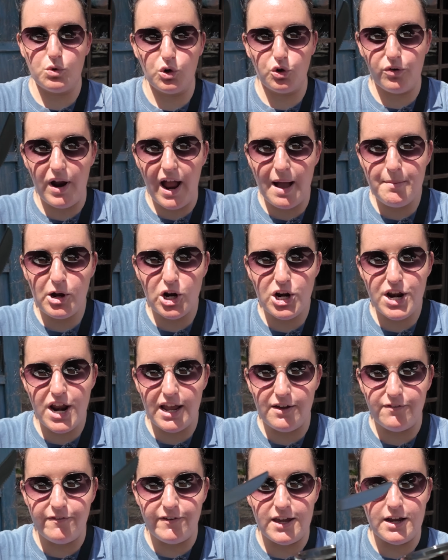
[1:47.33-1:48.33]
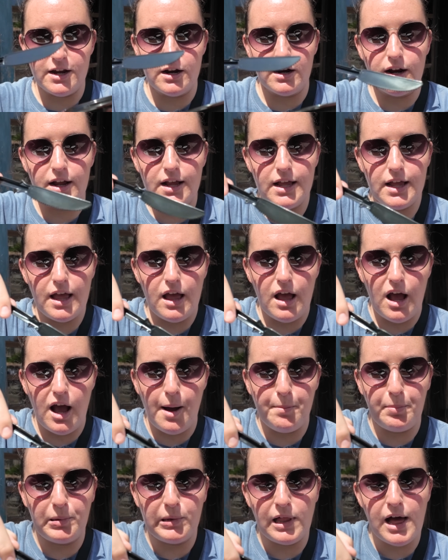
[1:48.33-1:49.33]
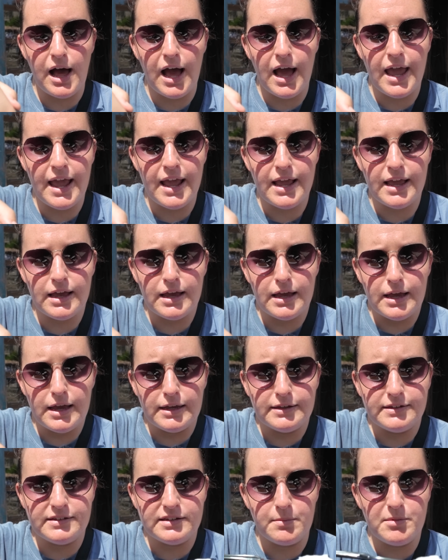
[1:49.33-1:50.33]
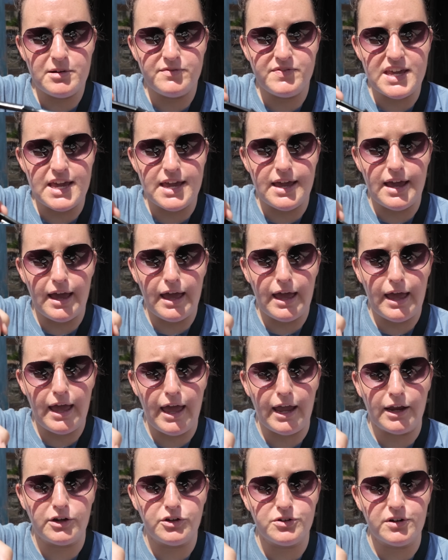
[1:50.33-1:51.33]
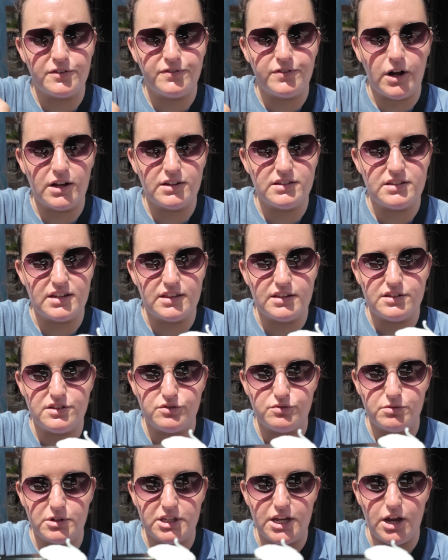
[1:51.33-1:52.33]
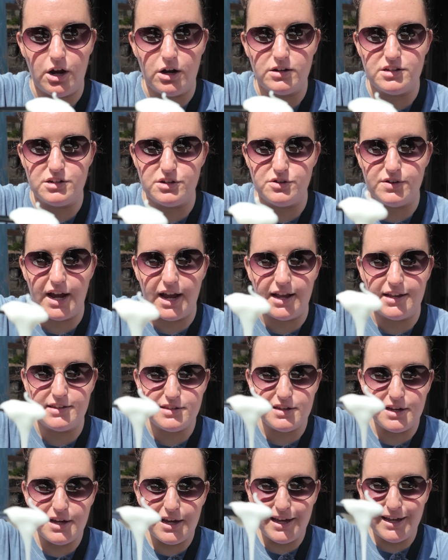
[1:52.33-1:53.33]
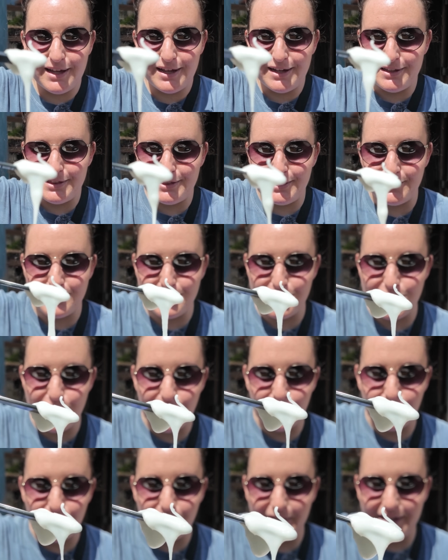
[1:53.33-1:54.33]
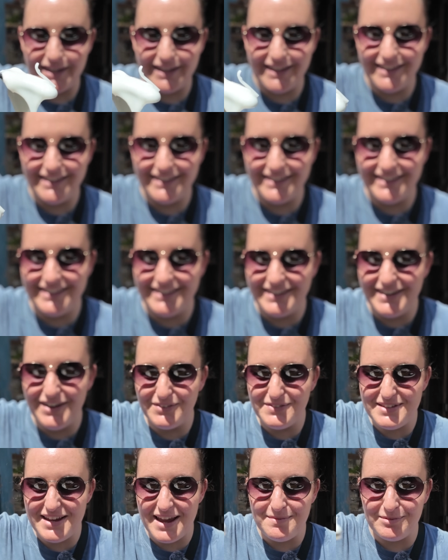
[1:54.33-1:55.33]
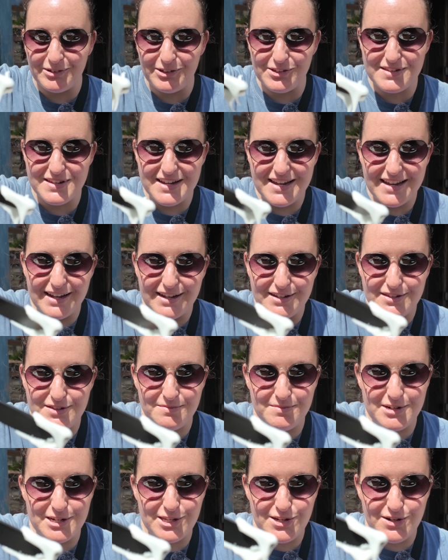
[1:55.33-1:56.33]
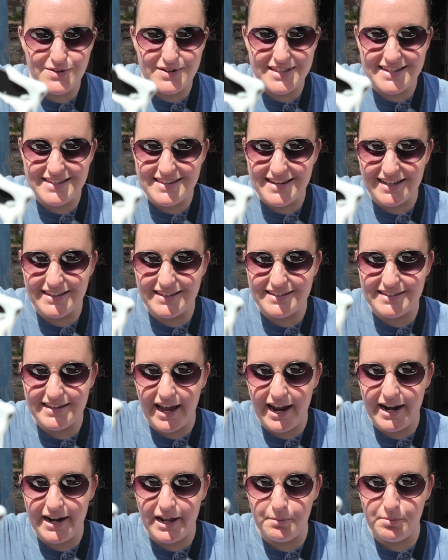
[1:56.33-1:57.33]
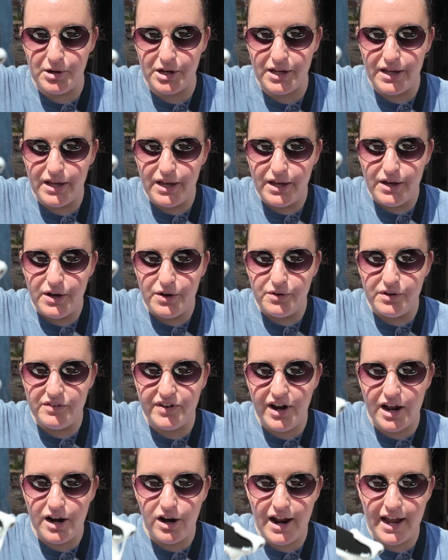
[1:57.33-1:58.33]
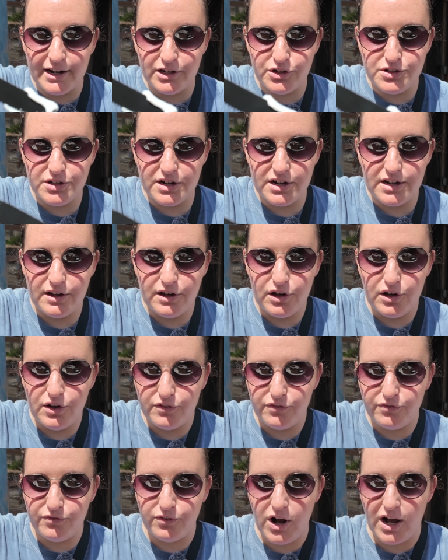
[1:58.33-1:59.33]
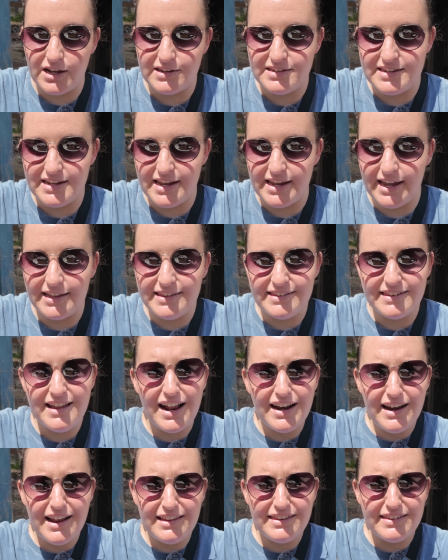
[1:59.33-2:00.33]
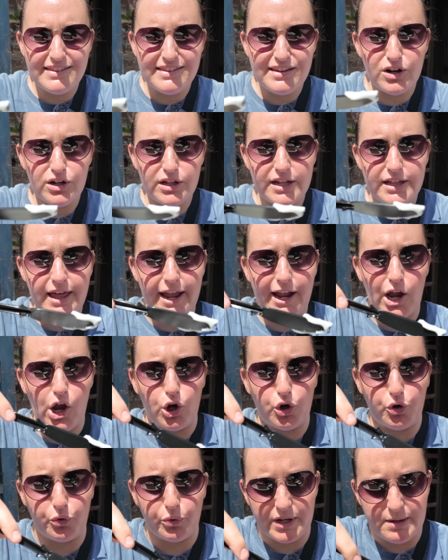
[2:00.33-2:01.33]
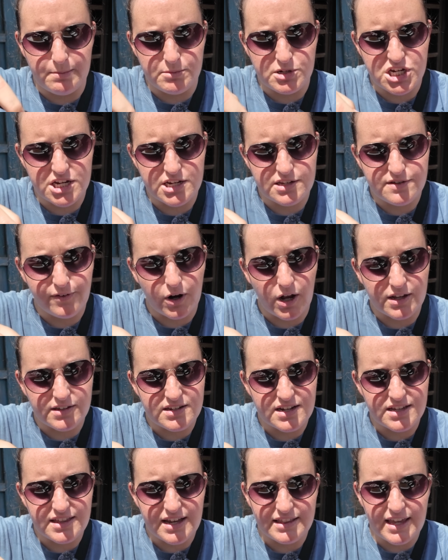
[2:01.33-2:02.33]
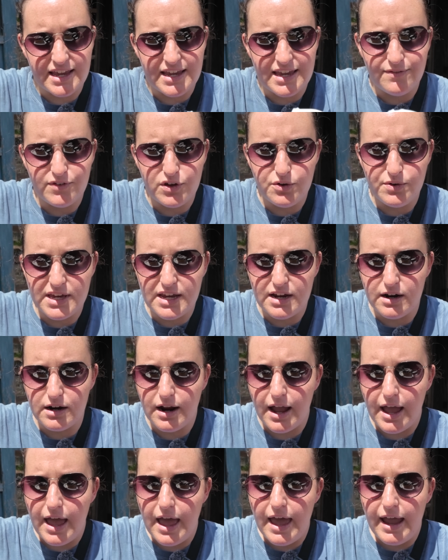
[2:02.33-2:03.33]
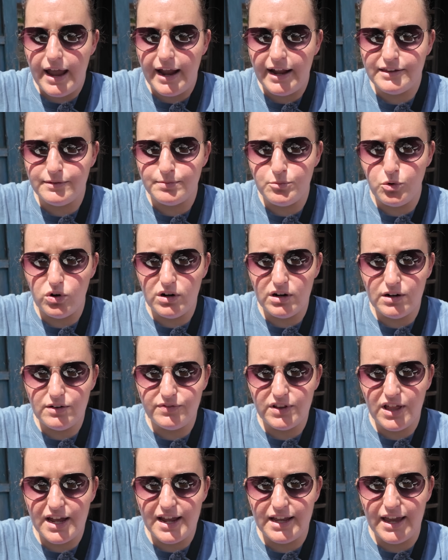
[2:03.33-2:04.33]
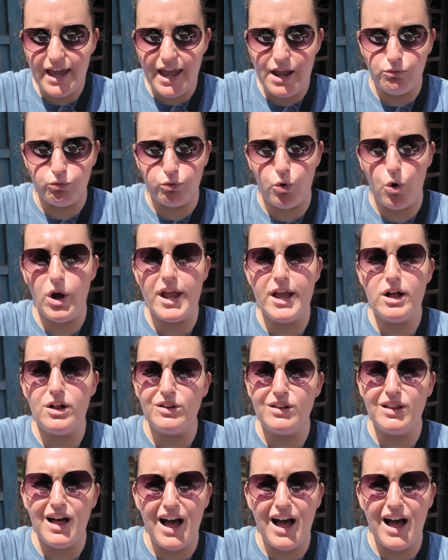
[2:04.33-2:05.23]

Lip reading: we'll grab our knife here, apply some of the extra frosting. This is really hard to do, guys. There was no tables, so I'm just doing this on the side here, but we've got our extra frosting. It's not necessarily like a cream cheese frosting that they give you here. It's more of like a royal